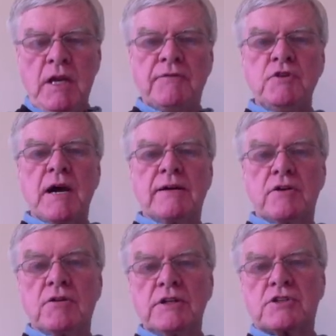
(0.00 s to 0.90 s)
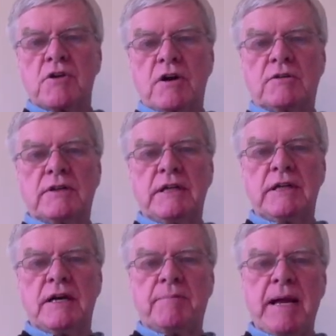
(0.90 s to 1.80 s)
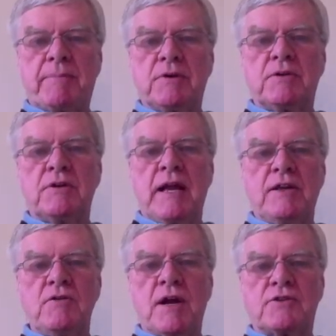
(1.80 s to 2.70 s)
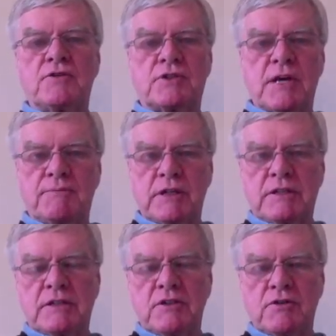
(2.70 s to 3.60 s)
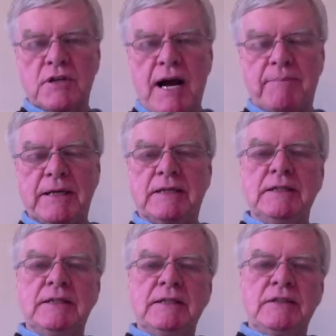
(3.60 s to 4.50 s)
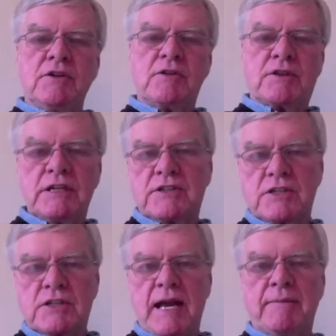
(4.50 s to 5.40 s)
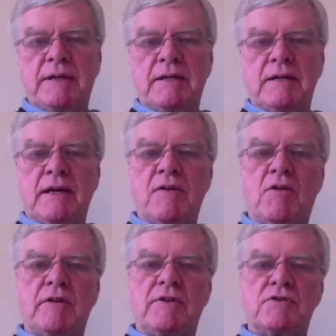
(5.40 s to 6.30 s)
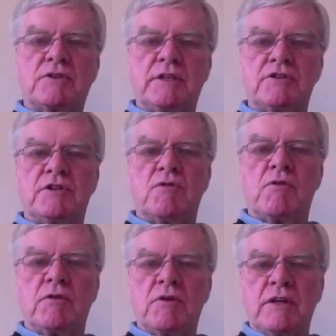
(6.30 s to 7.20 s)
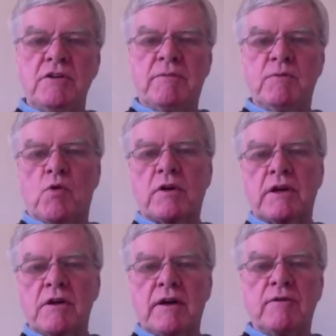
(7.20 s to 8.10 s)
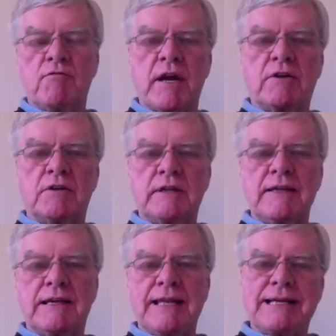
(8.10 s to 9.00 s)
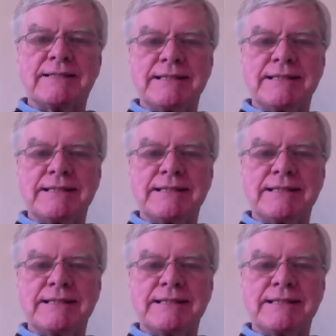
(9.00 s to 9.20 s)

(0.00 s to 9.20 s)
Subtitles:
If you got an early start on the paper and you got your subject, your topic, your thesis statement, and all of those things in order, and you've been working on it regularly, then that's